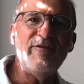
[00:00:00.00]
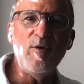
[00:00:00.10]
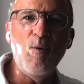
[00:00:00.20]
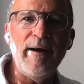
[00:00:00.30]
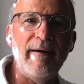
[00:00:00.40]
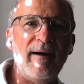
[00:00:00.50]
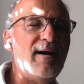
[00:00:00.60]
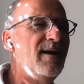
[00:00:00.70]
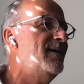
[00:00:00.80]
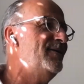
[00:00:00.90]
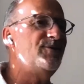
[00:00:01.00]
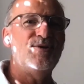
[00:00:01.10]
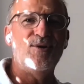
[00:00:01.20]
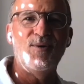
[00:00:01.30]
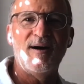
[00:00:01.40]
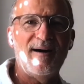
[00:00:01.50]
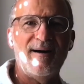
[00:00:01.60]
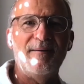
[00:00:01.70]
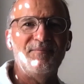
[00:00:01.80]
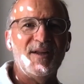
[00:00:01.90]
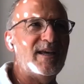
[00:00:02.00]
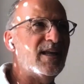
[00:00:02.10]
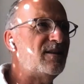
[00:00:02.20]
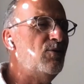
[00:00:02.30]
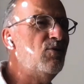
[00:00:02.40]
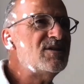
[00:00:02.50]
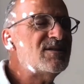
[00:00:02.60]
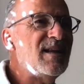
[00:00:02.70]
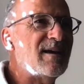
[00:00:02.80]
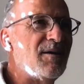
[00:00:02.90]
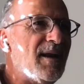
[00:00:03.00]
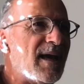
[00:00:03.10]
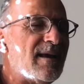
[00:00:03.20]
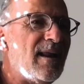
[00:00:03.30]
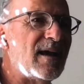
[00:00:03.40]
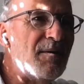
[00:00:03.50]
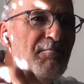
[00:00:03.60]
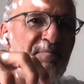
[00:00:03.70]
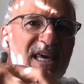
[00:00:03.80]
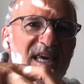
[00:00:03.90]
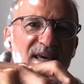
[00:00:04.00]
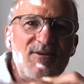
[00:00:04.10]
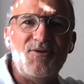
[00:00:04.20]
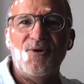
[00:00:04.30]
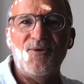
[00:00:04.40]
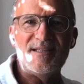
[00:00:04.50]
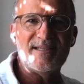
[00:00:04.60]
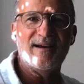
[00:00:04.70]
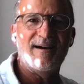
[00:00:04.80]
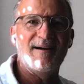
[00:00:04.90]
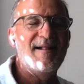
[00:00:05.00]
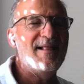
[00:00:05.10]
everywhere, you know, uh, it looks like a, like a, like a bee, you know, it's, uh,